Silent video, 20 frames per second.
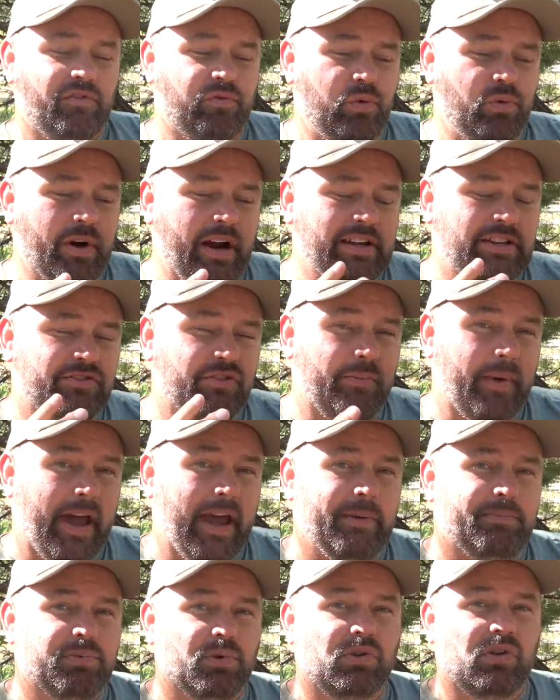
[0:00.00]
We raise them from
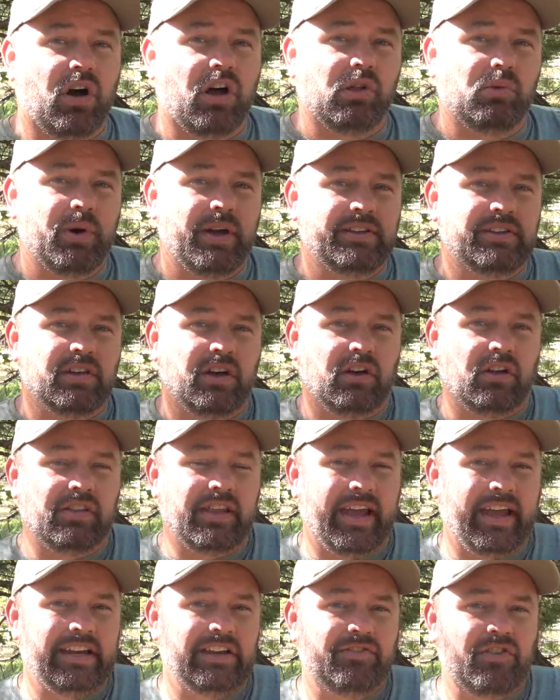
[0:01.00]
April all the way till
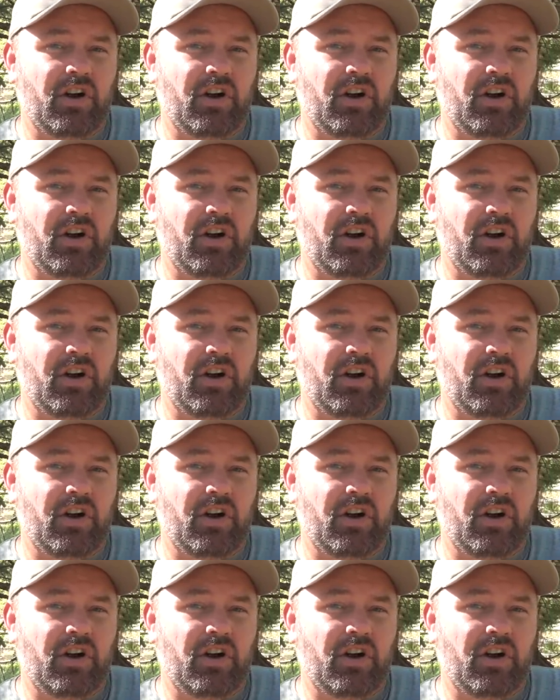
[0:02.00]
the end